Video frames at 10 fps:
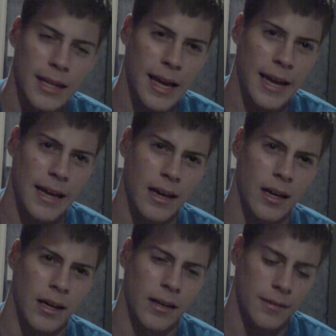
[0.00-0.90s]
a
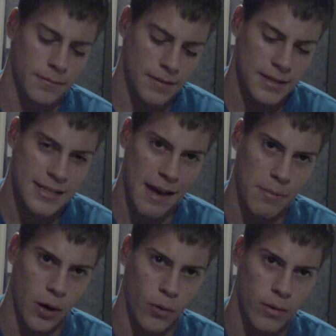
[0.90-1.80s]

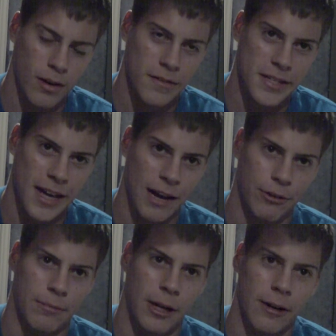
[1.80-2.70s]
demo of
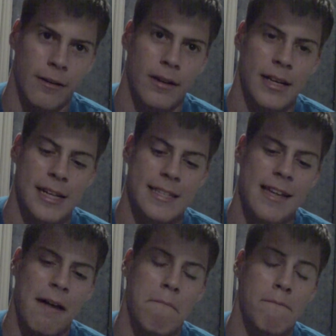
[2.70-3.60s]
Skyrim there. It's
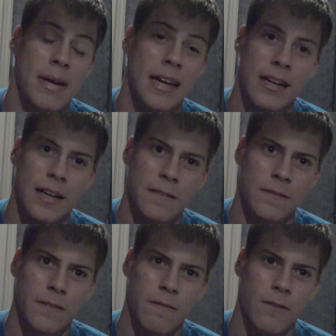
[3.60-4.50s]
not big enough
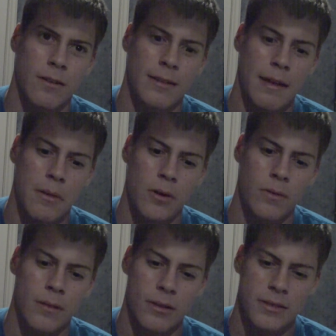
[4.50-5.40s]
for a
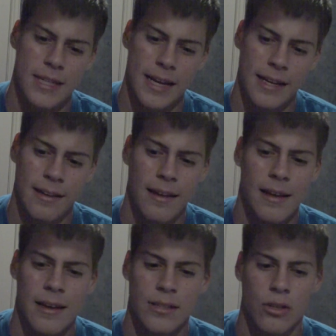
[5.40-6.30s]
demo, they're saying,
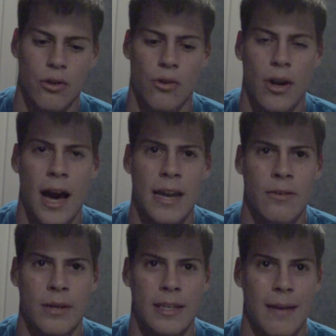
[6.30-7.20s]
so they're not
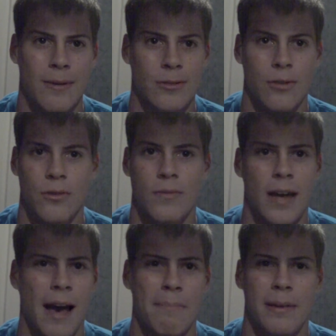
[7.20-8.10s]
doing a demo. So
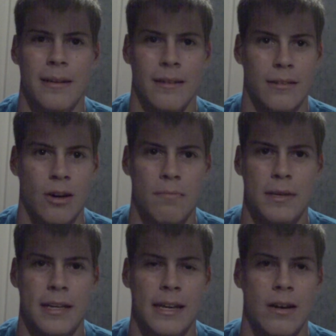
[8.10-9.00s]
don't
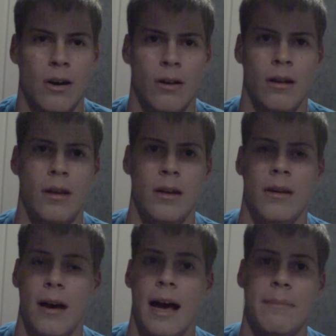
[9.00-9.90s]
be getting all
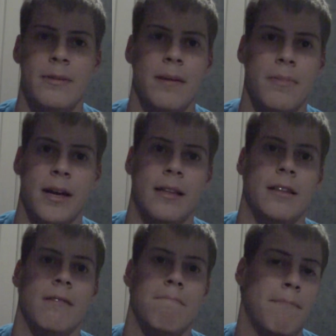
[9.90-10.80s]
hyped up thinking
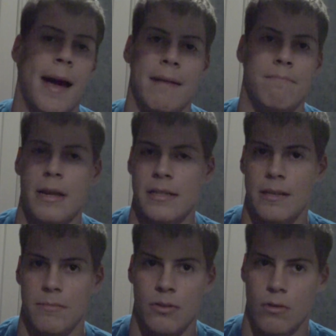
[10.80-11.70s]
that there might be
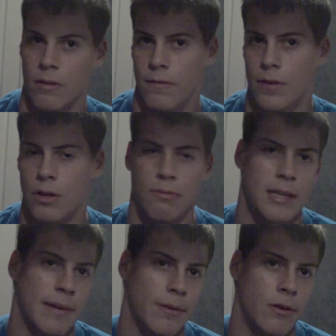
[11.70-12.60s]
some sort of new
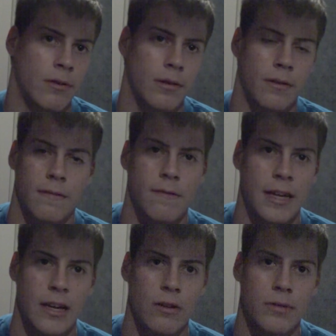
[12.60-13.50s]
demo
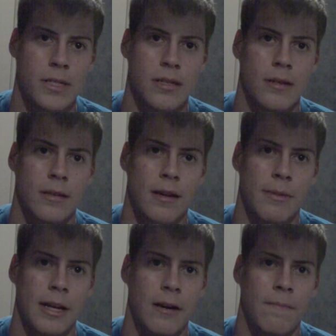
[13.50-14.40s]
videos
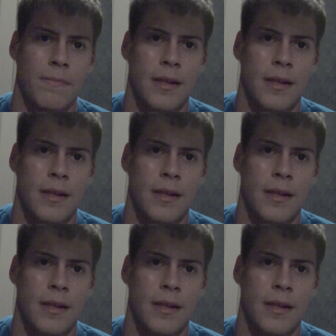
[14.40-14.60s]
coming out.